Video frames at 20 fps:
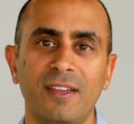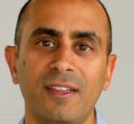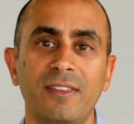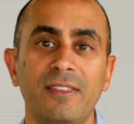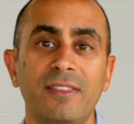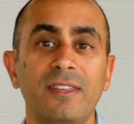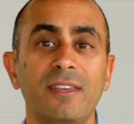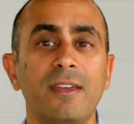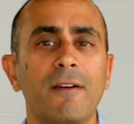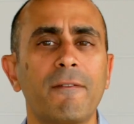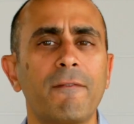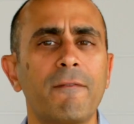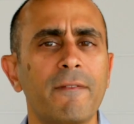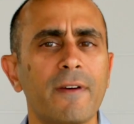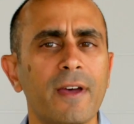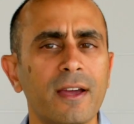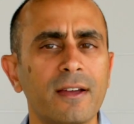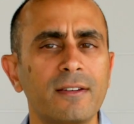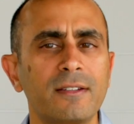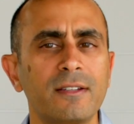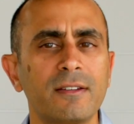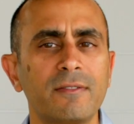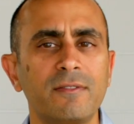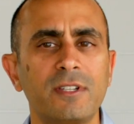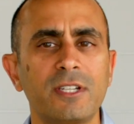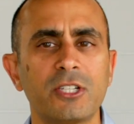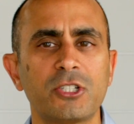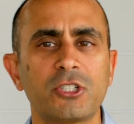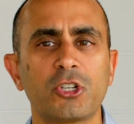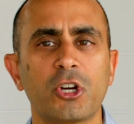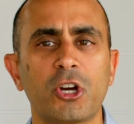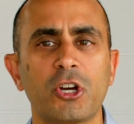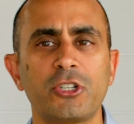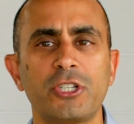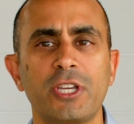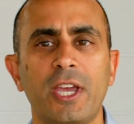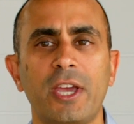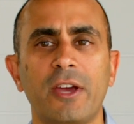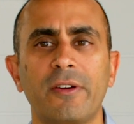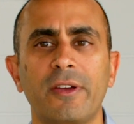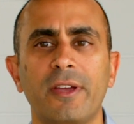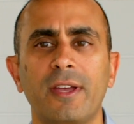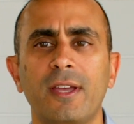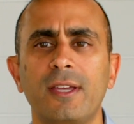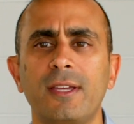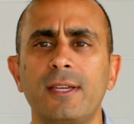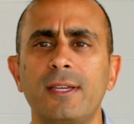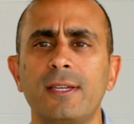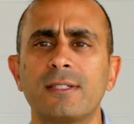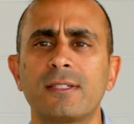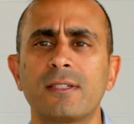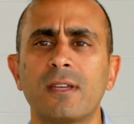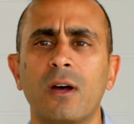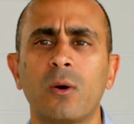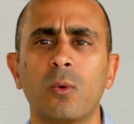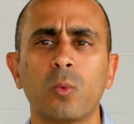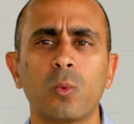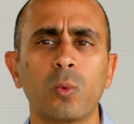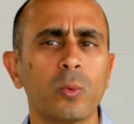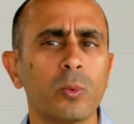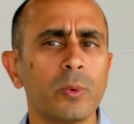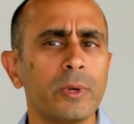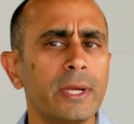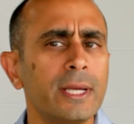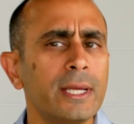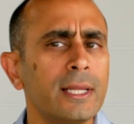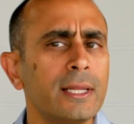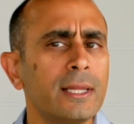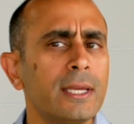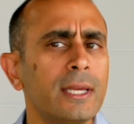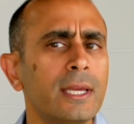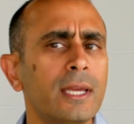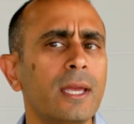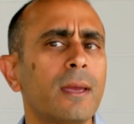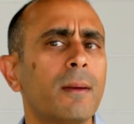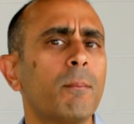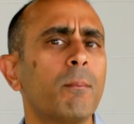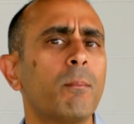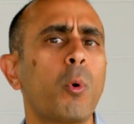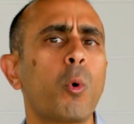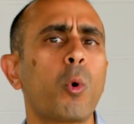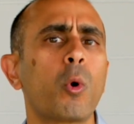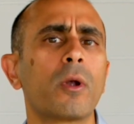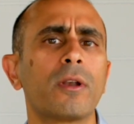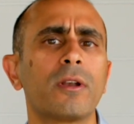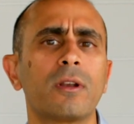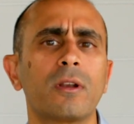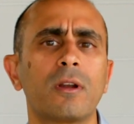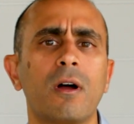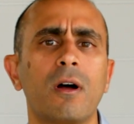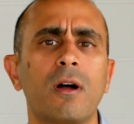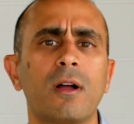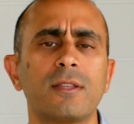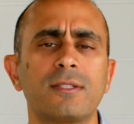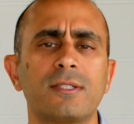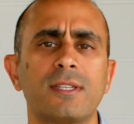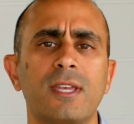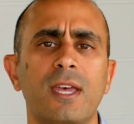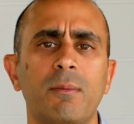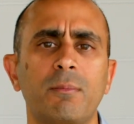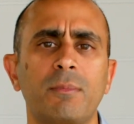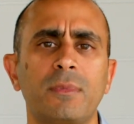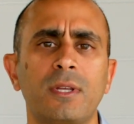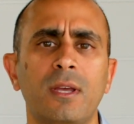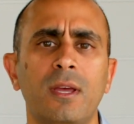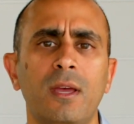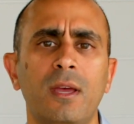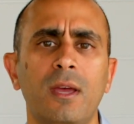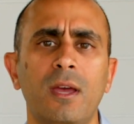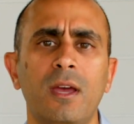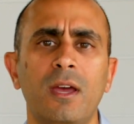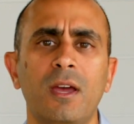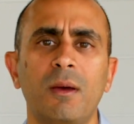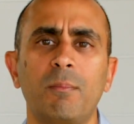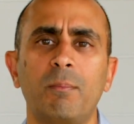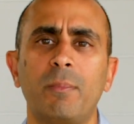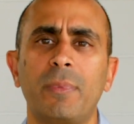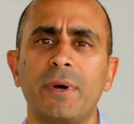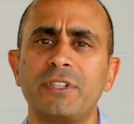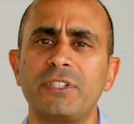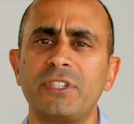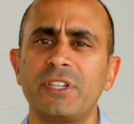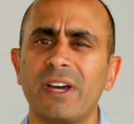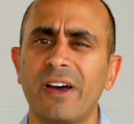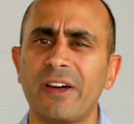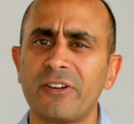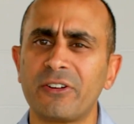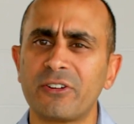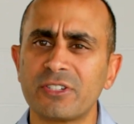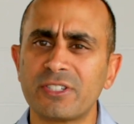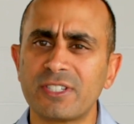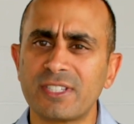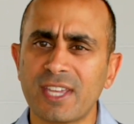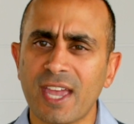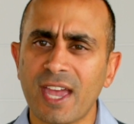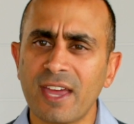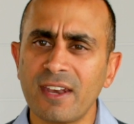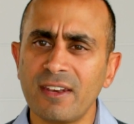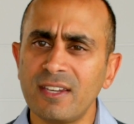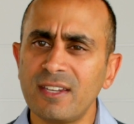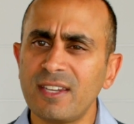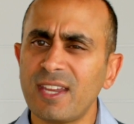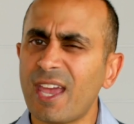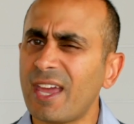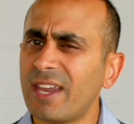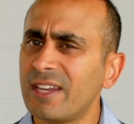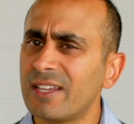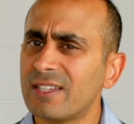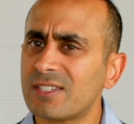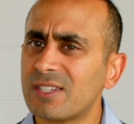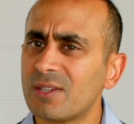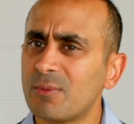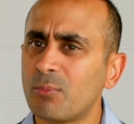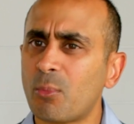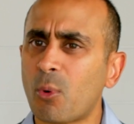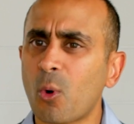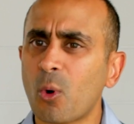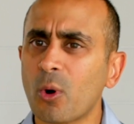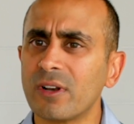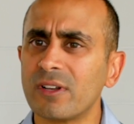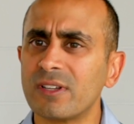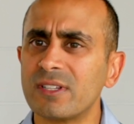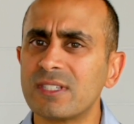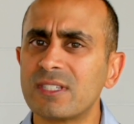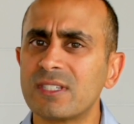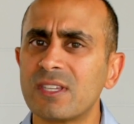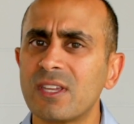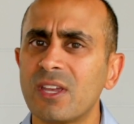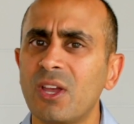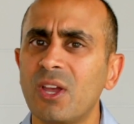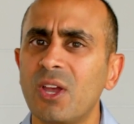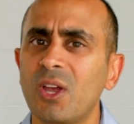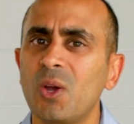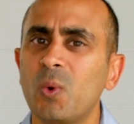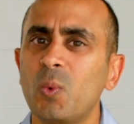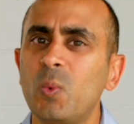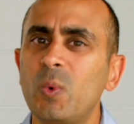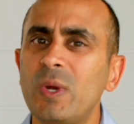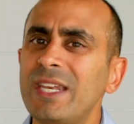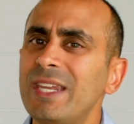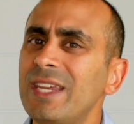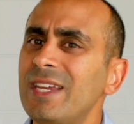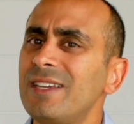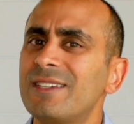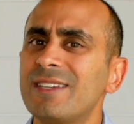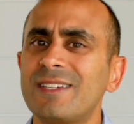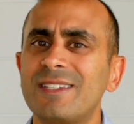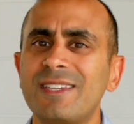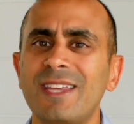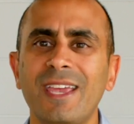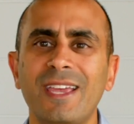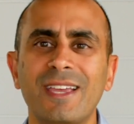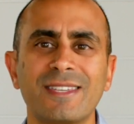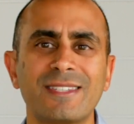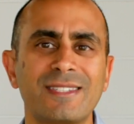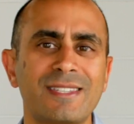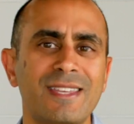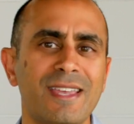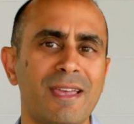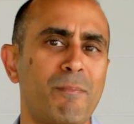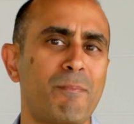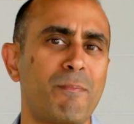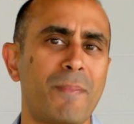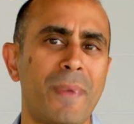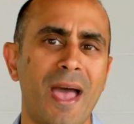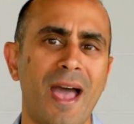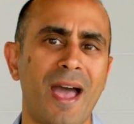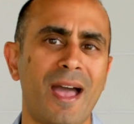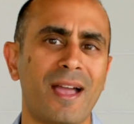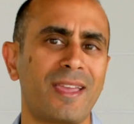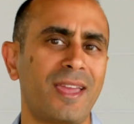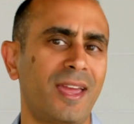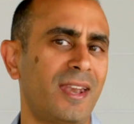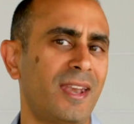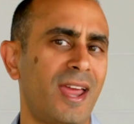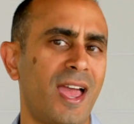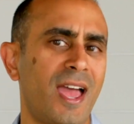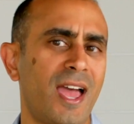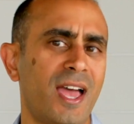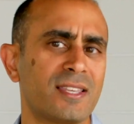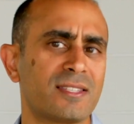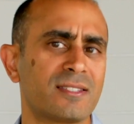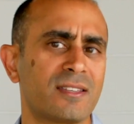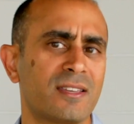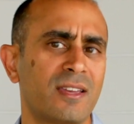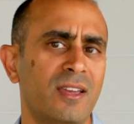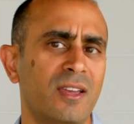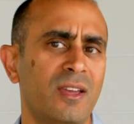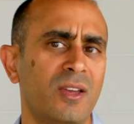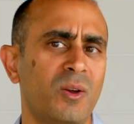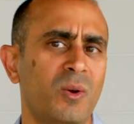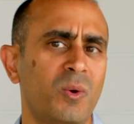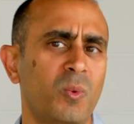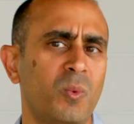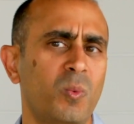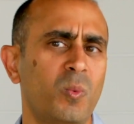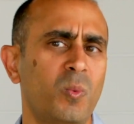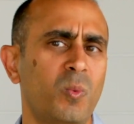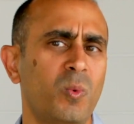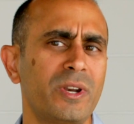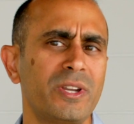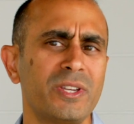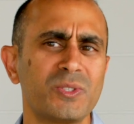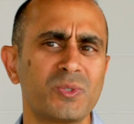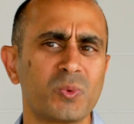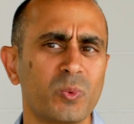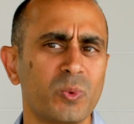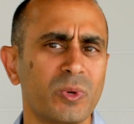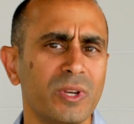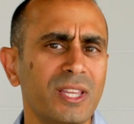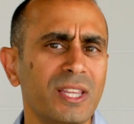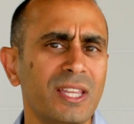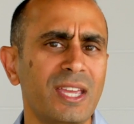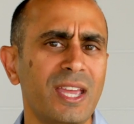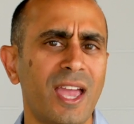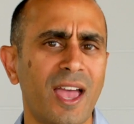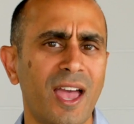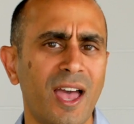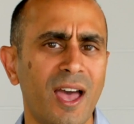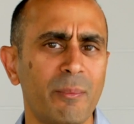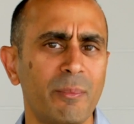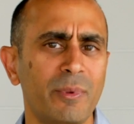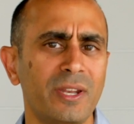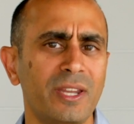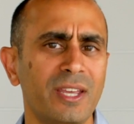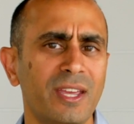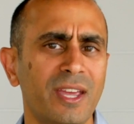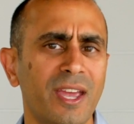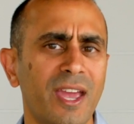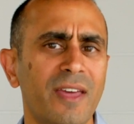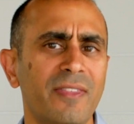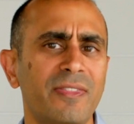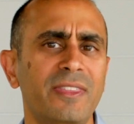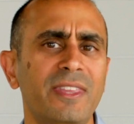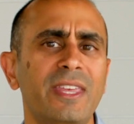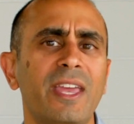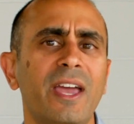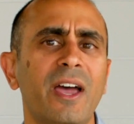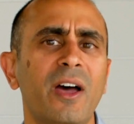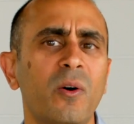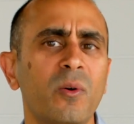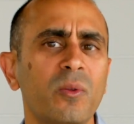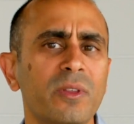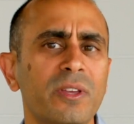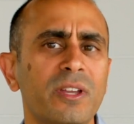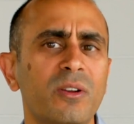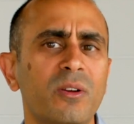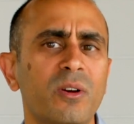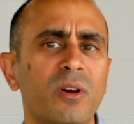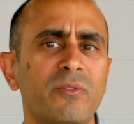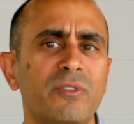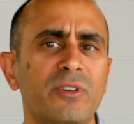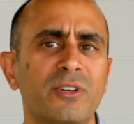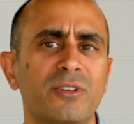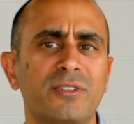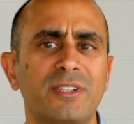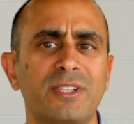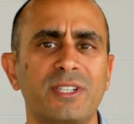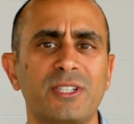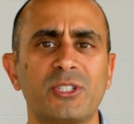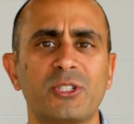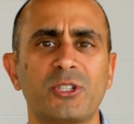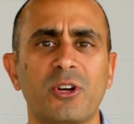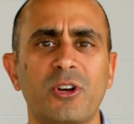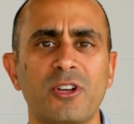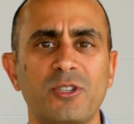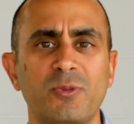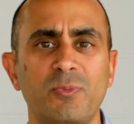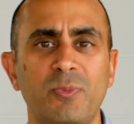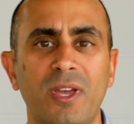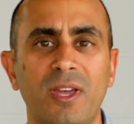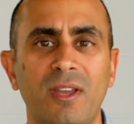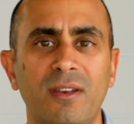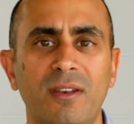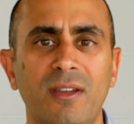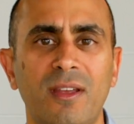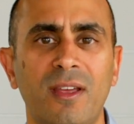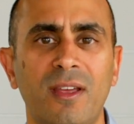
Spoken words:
The effective discharge area is a really important concept, but to understand it and its importance, we need to take a step back and ask, what is really happening at the outlet of your discharge bin?